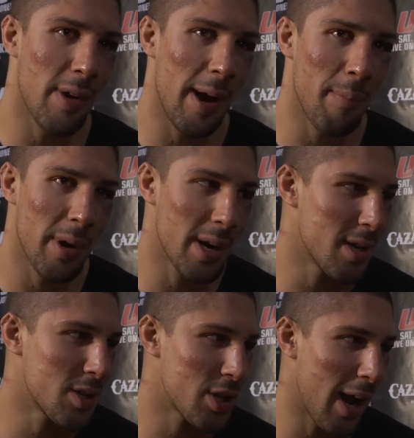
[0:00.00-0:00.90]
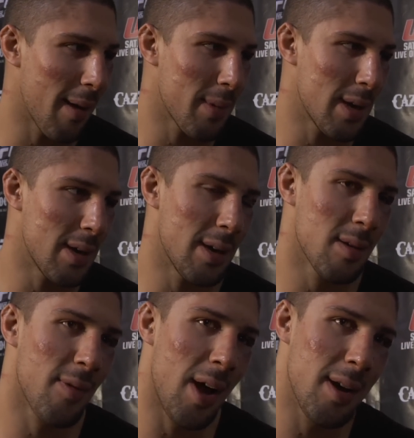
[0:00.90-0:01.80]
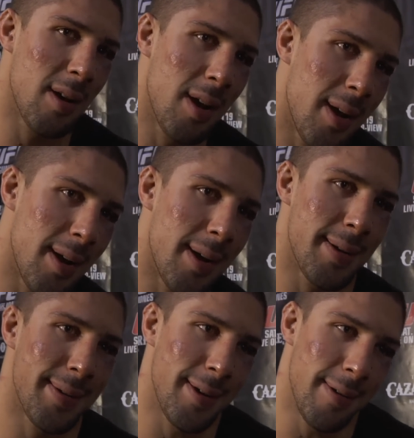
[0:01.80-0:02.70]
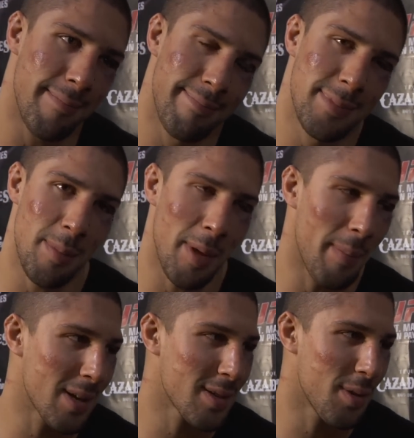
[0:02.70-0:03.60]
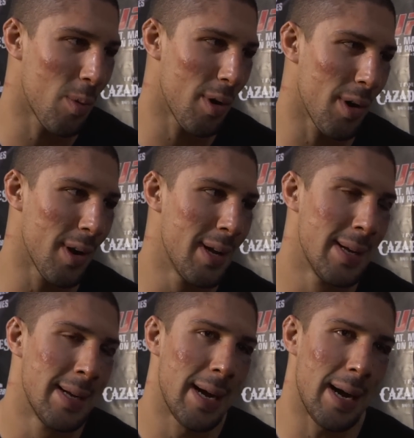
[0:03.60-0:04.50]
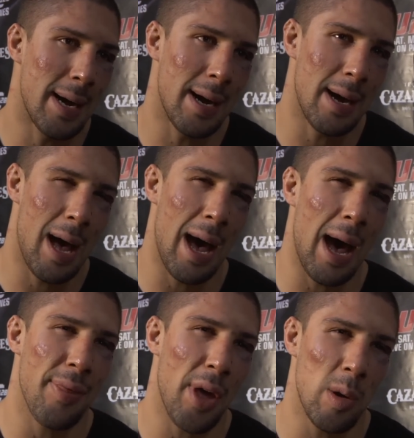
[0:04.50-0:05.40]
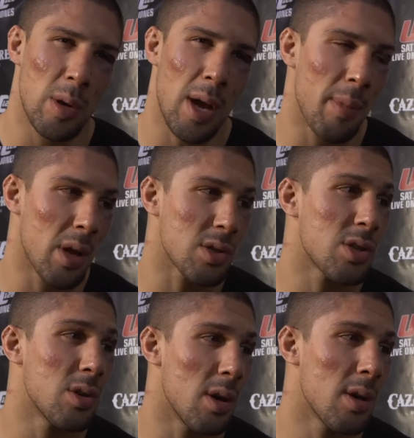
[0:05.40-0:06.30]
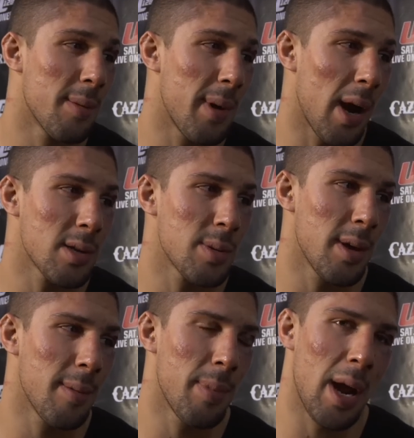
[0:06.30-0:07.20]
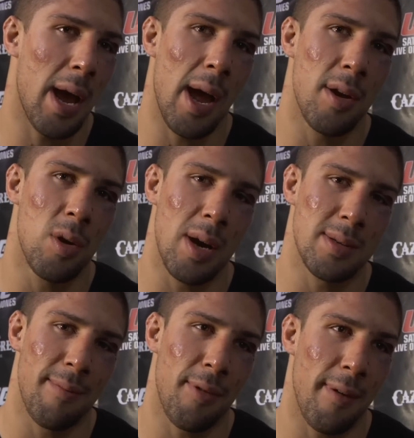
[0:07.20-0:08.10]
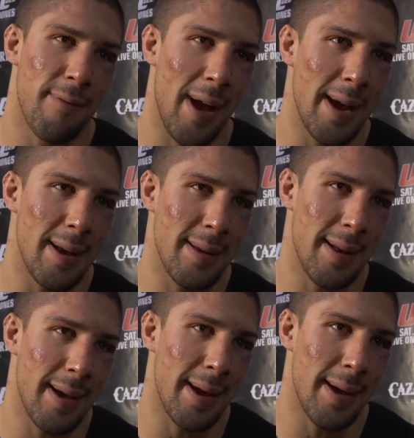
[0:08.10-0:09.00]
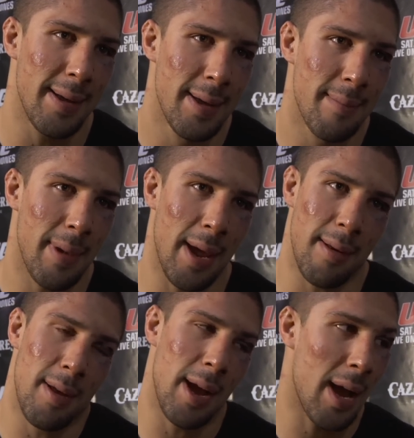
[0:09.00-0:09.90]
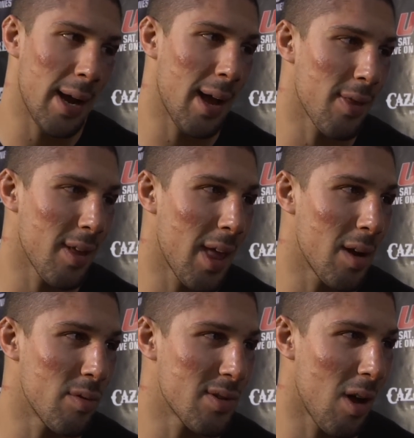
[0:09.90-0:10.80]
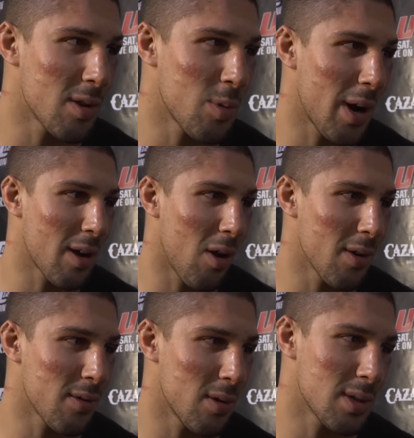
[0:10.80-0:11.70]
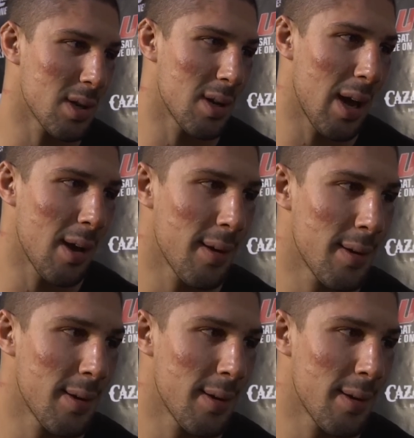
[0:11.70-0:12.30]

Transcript: Grand Prix champ. He, he's fought uh, you know some of the best in the world. Uh, I, I, thought it would come a little sooner, to be honest with you, but I, I knew I was in for a fight, and uh, man, I, I, got the then result is what I called, so it's a good day.